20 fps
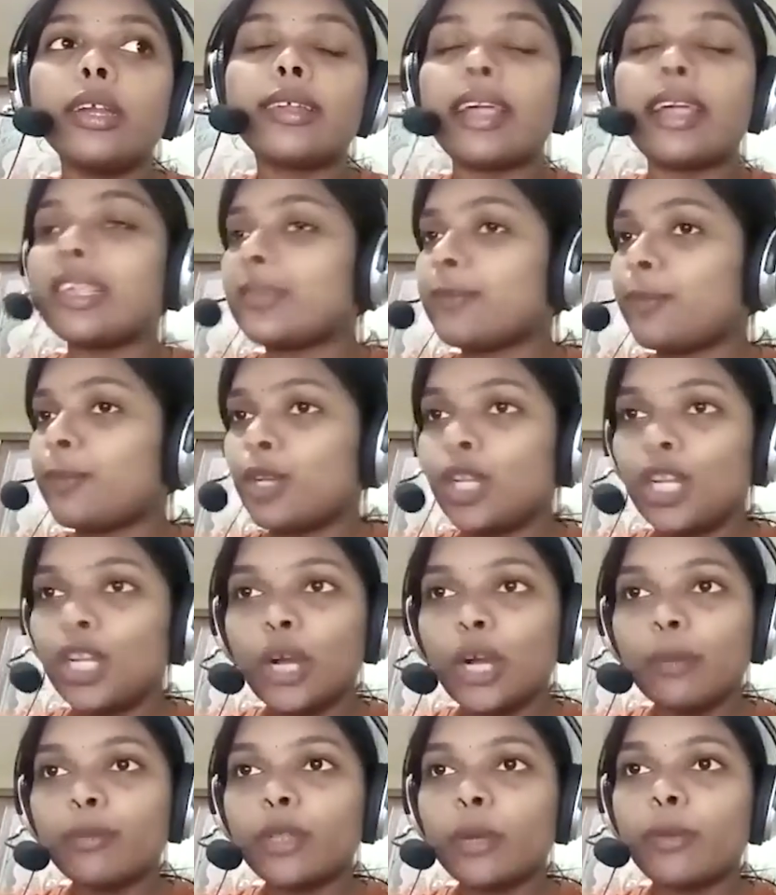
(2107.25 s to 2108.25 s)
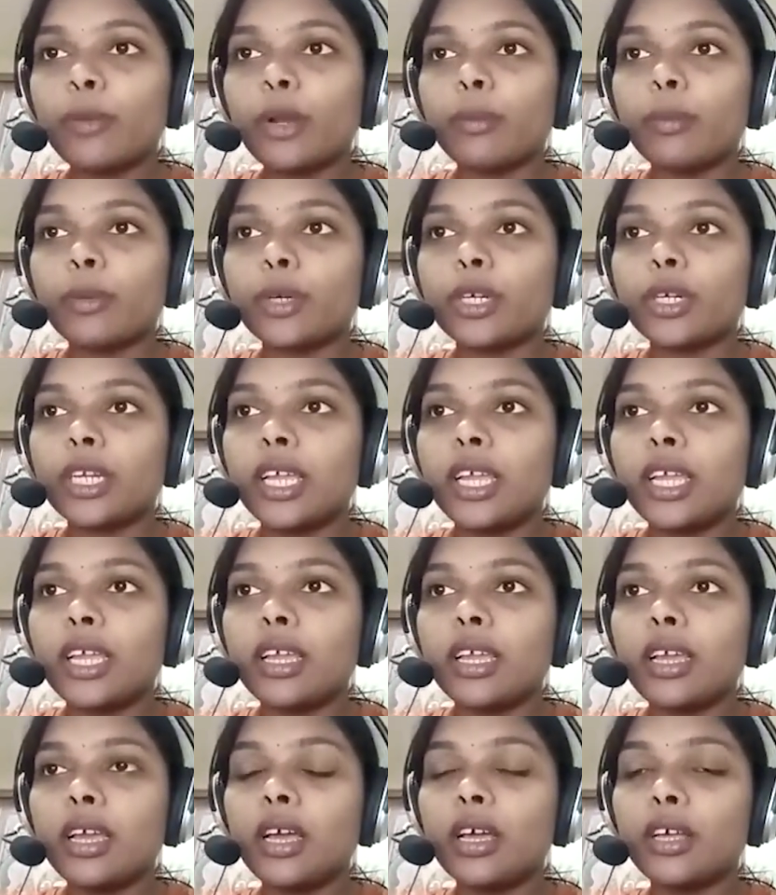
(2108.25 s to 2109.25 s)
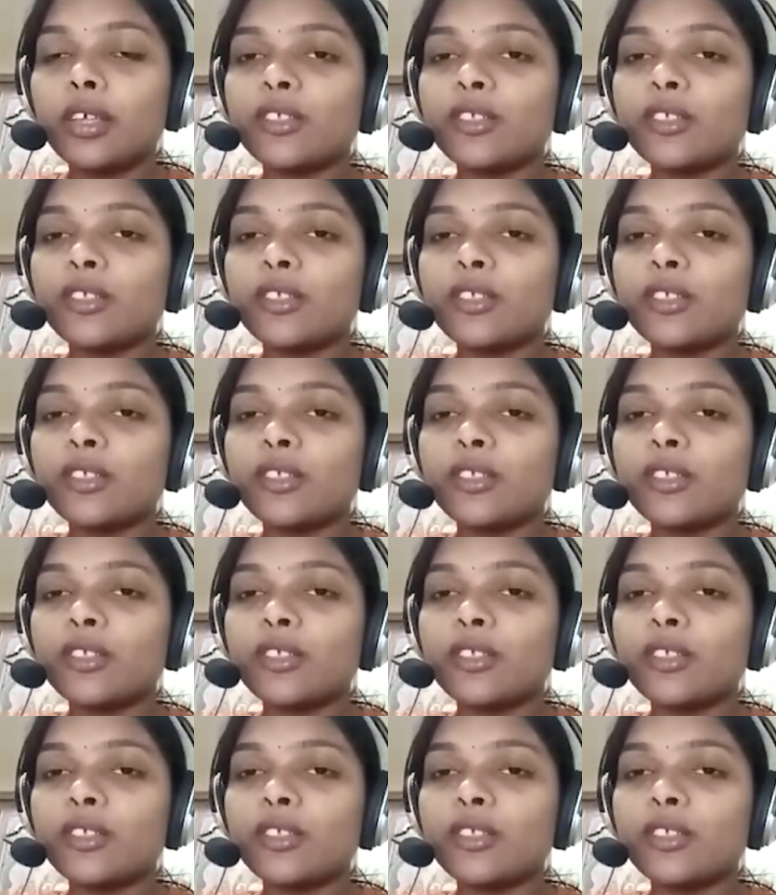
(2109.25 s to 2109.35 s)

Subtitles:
transferring of the property,